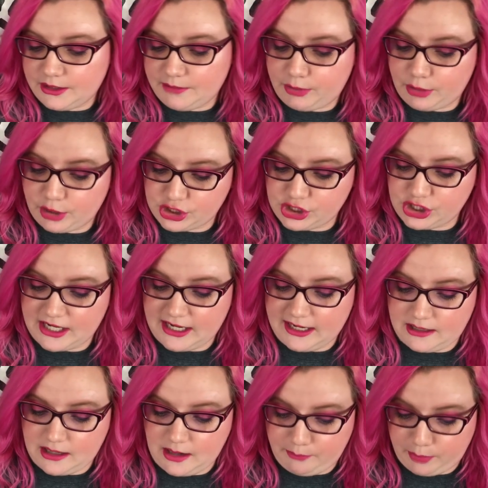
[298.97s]

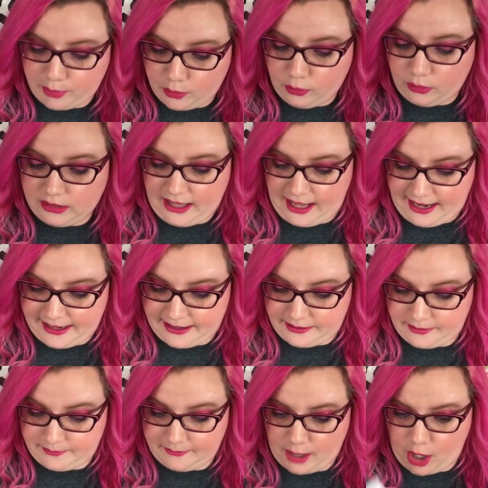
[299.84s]
Pusheen pool
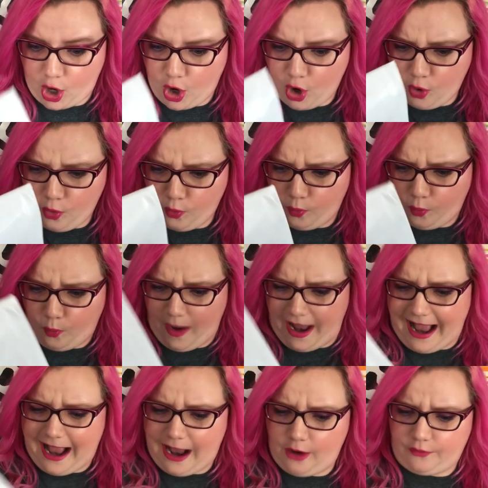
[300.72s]
item. Oh
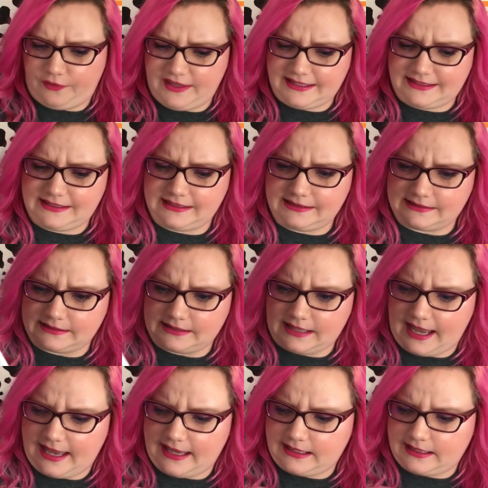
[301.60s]
wow, this is
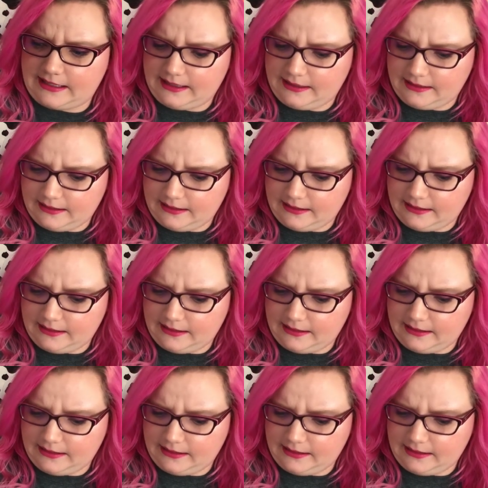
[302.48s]
like